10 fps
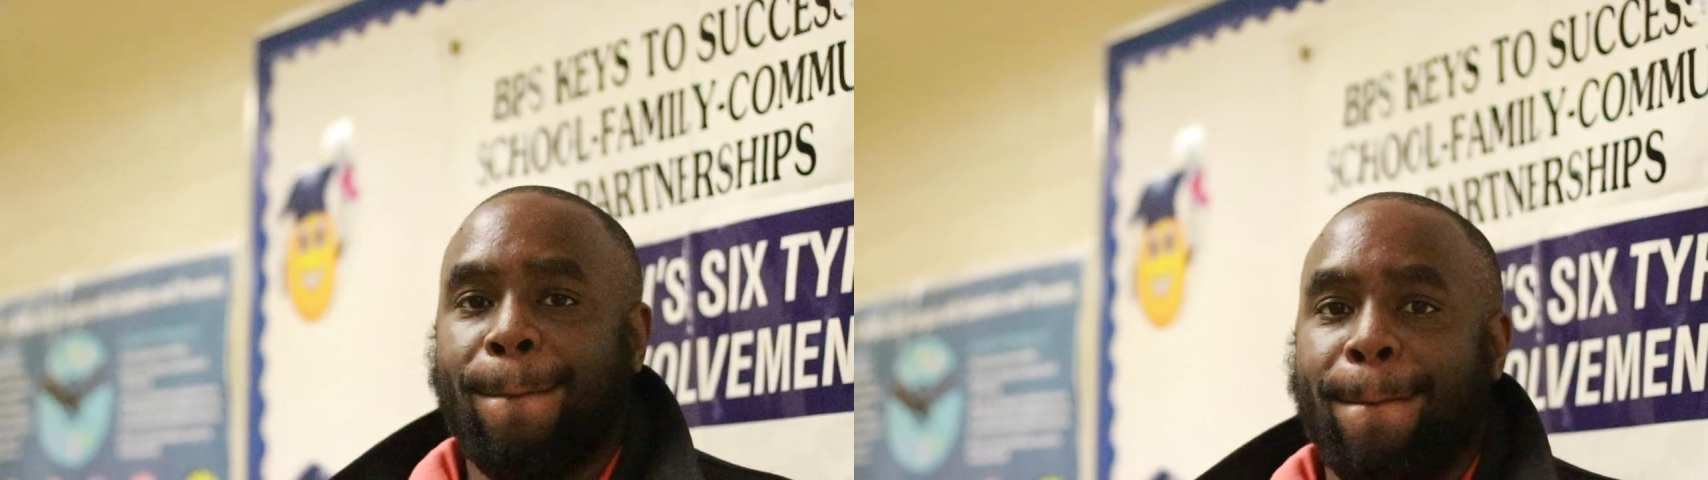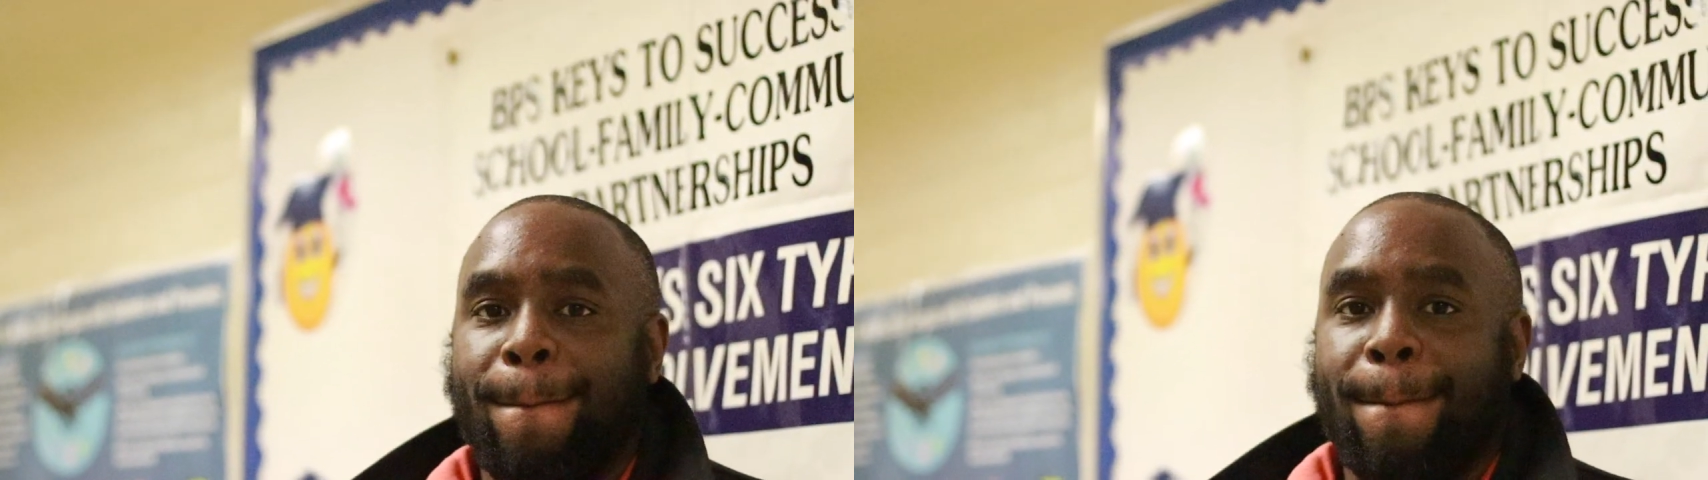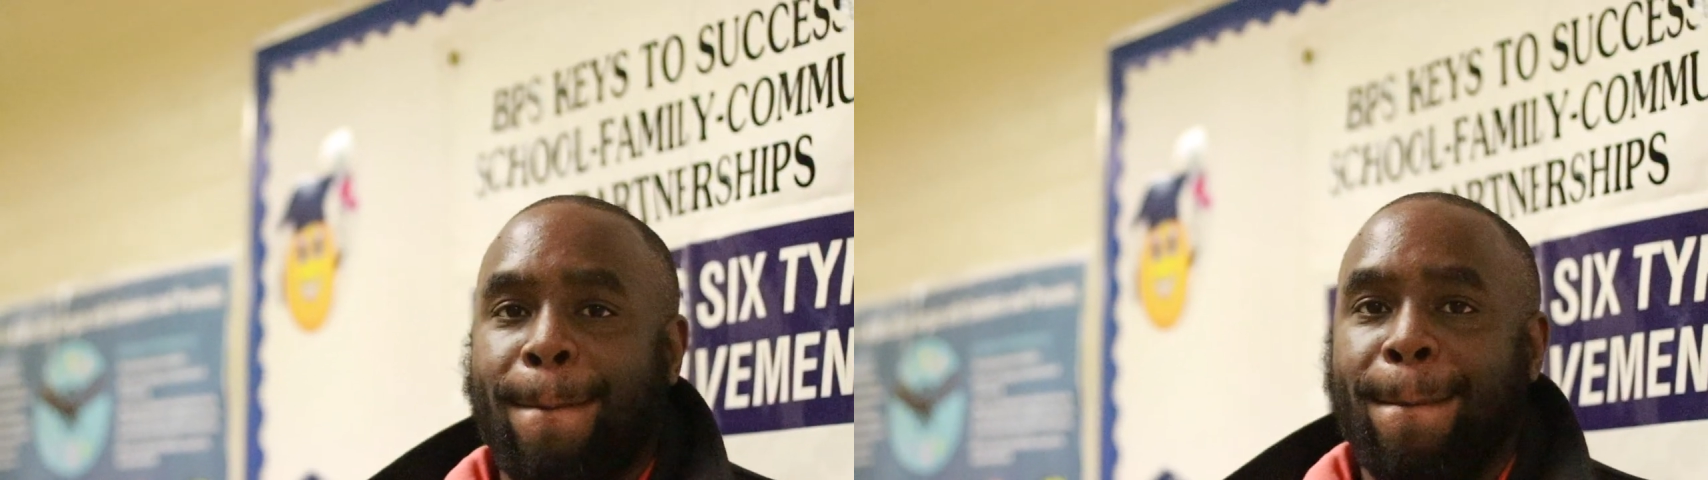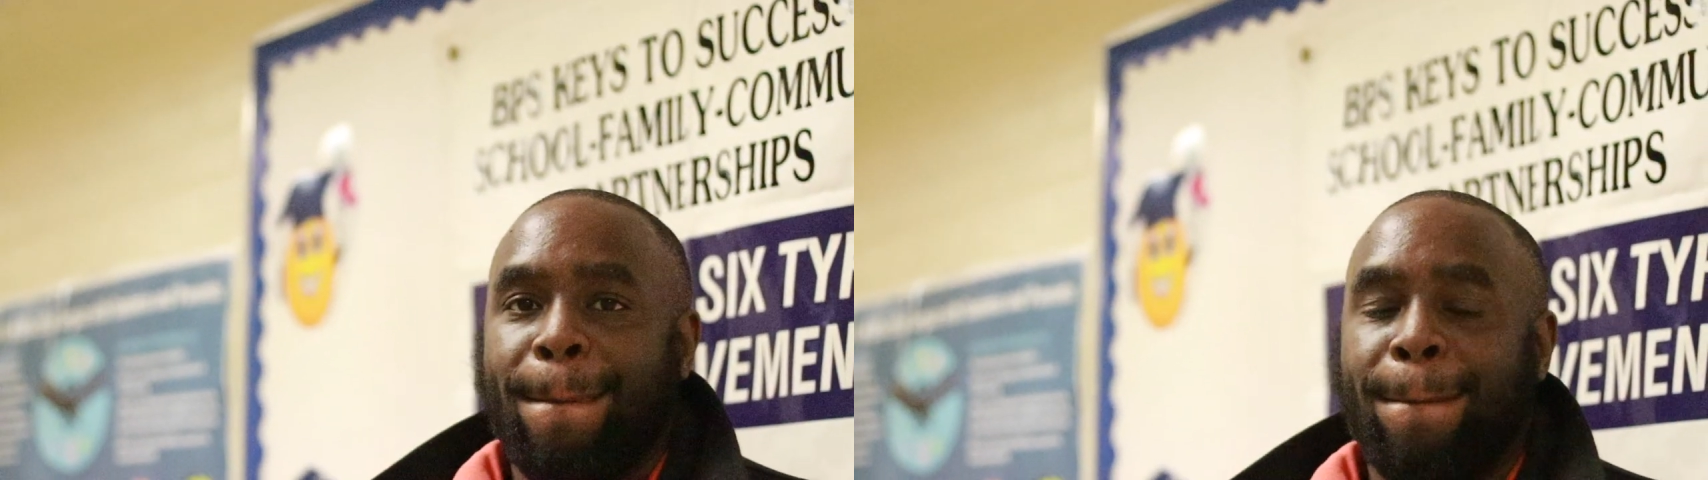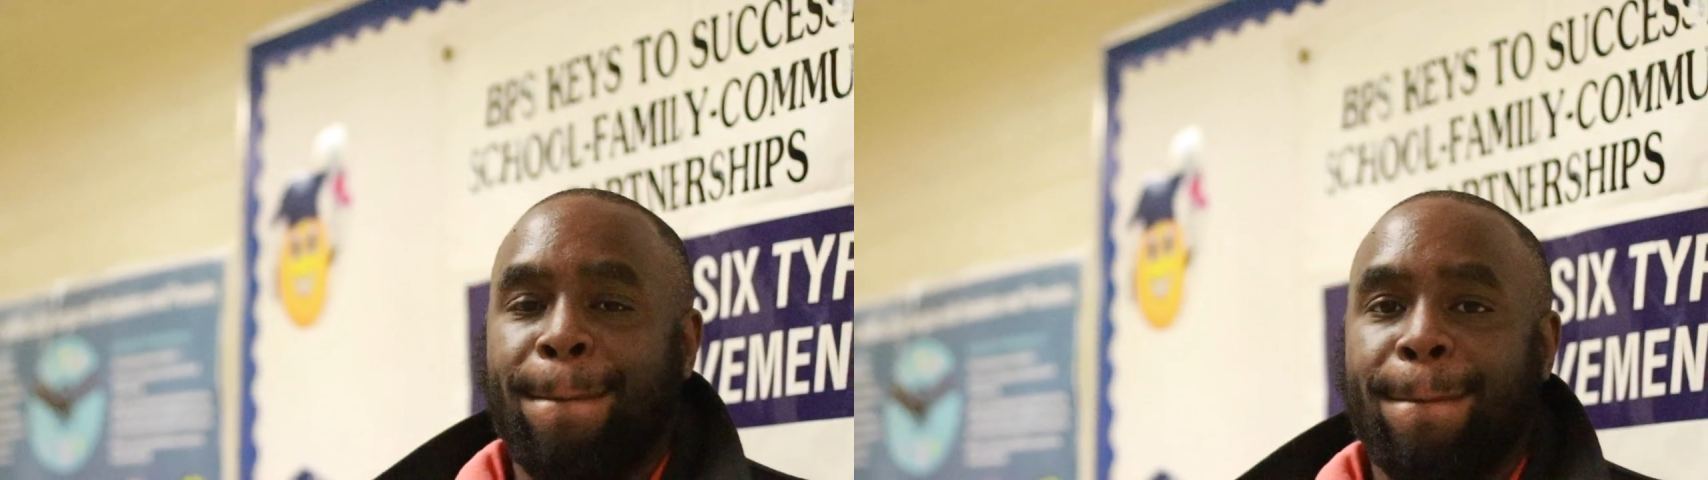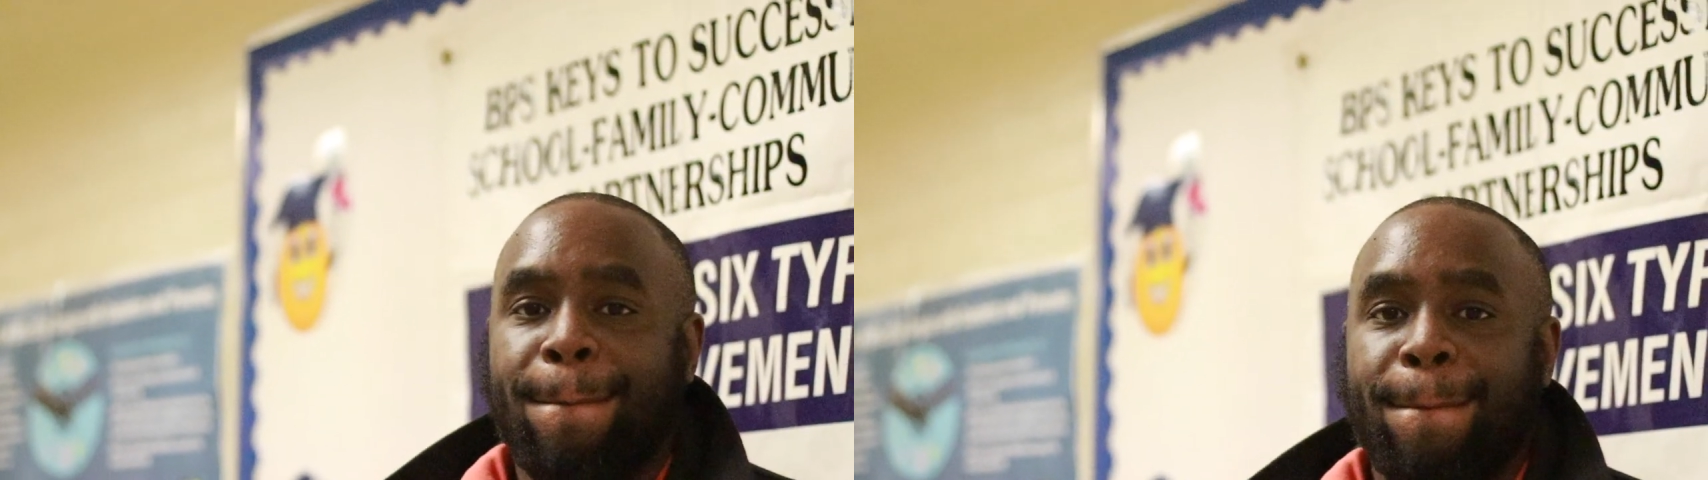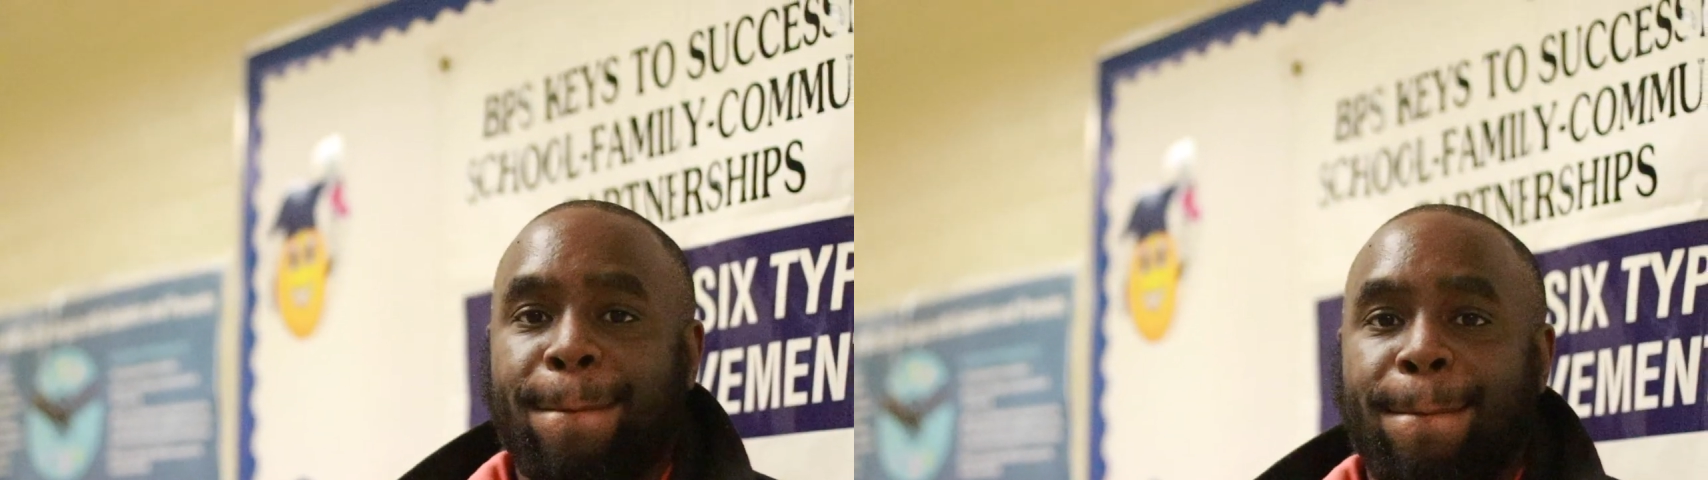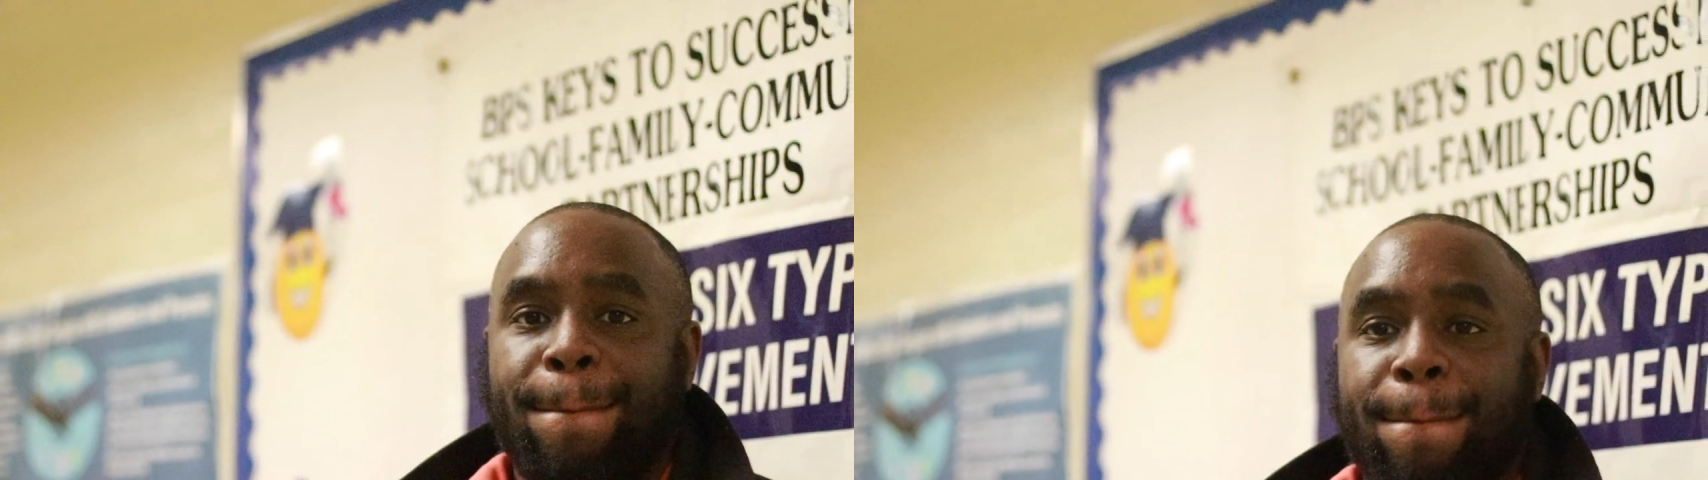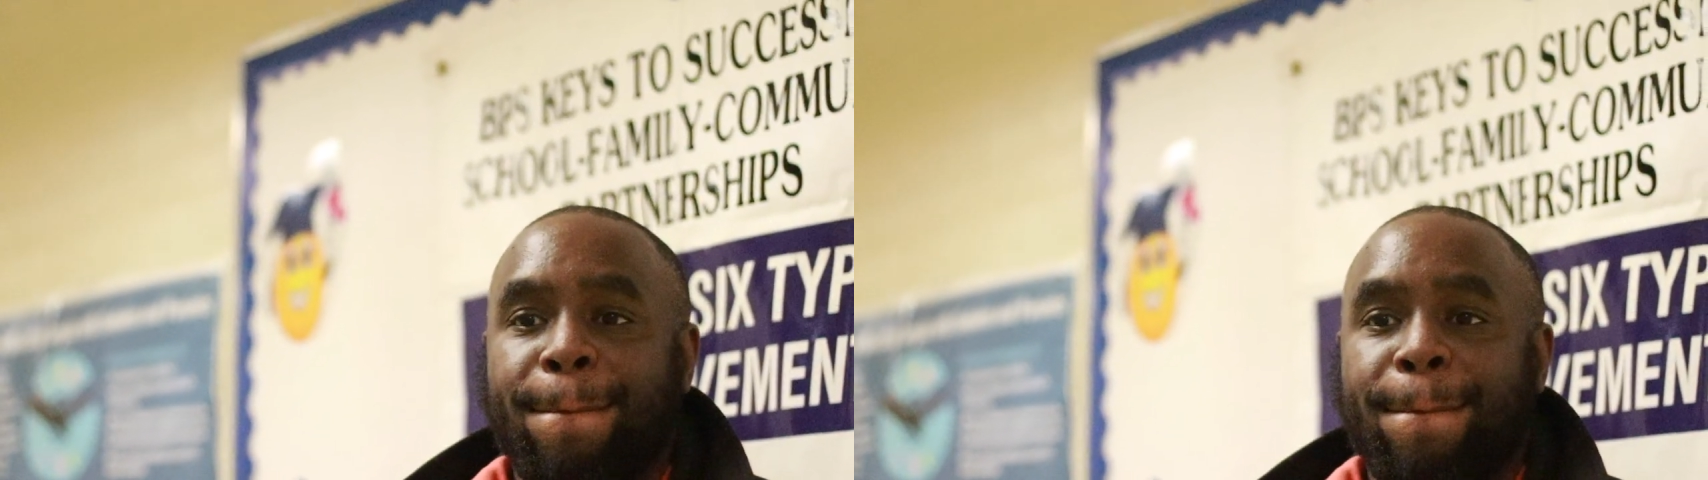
there anything that you want to leave the people